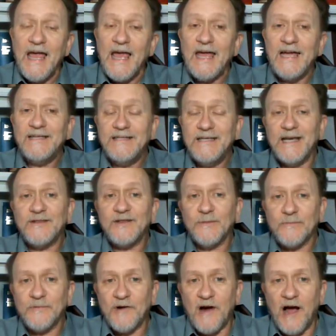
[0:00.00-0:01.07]
And yet the
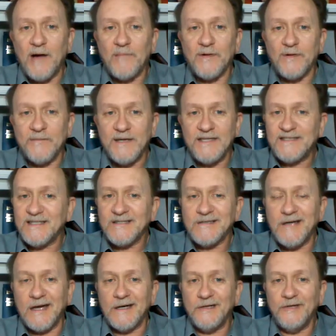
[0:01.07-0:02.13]
problem is it's
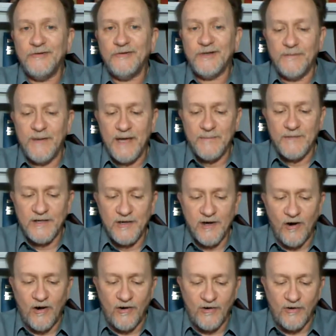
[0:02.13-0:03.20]
not a new commandment at
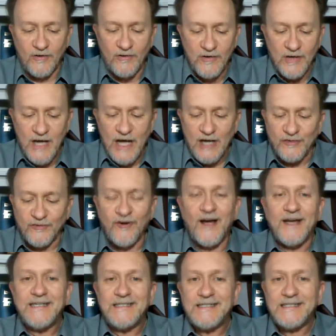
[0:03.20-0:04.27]
all.
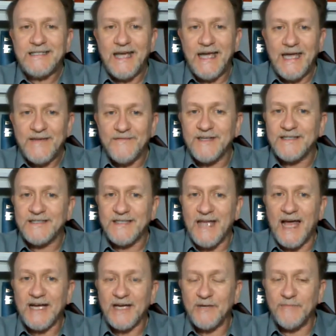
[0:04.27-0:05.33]
Christ gave us
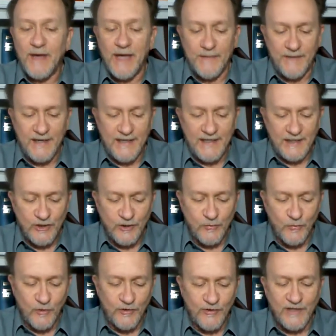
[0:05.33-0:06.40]
that commandment in his
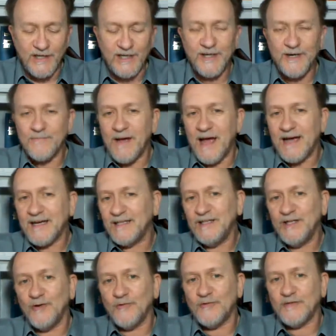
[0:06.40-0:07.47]
word clear back in
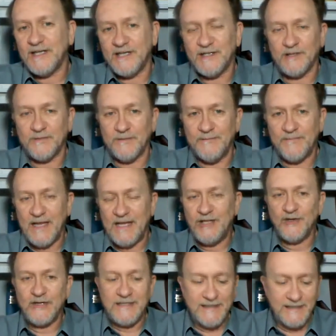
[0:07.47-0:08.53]
the Old Testament. And you
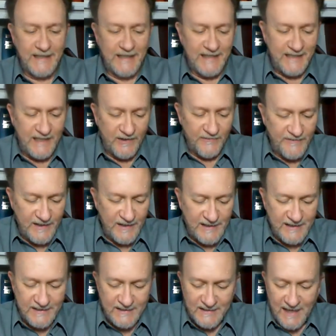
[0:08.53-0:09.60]
can see it in
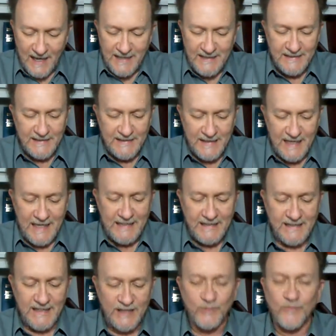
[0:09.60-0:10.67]
Leviticus
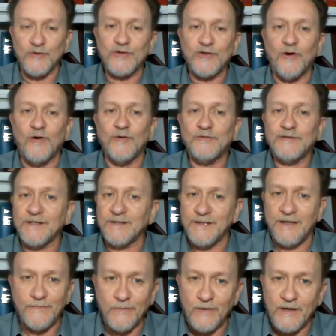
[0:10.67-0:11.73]
19:18. We're told to
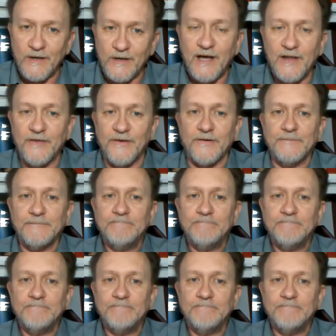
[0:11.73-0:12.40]
love one another.